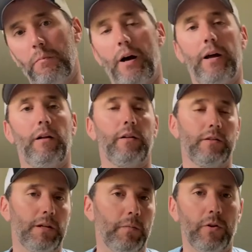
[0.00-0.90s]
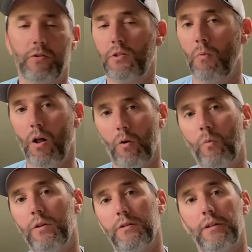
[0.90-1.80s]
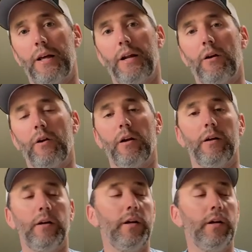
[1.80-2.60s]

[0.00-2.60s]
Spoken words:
Mile and some of those smaller ones in that area.